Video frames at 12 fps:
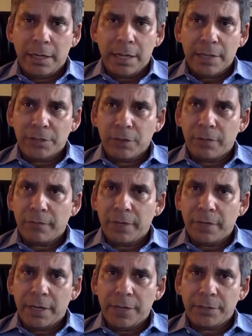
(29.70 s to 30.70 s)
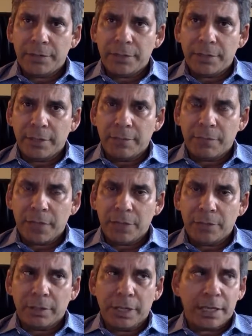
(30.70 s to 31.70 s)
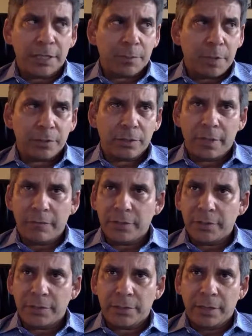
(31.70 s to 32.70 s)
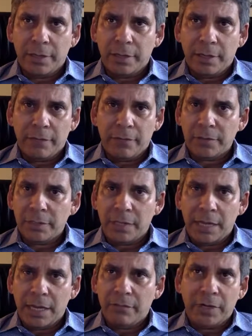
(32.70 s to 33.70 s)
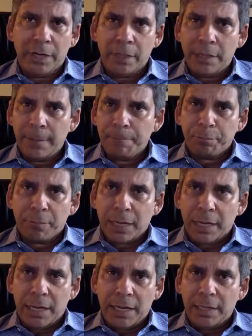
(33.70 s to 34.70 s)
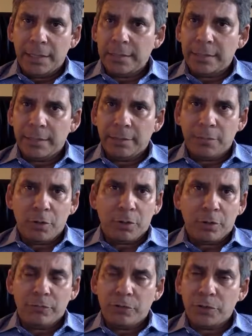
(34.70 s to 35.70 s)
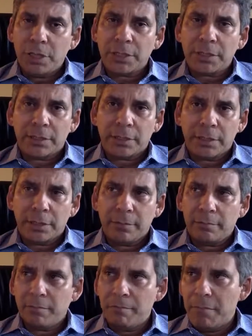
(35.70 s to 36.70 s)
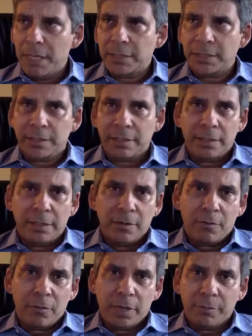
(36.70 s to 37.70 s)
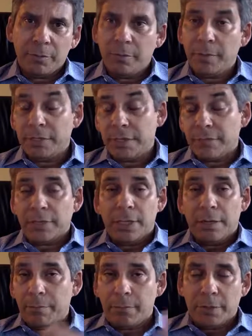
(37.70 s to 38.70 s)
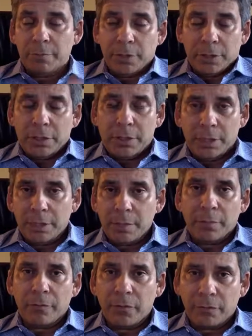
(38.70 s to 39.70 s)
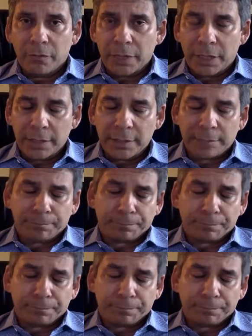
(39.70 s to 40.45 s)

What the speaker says: as often as you like, especially if it's in the evening, and you could have just missed what I'm doing because obviously I'm juggling a number of different things,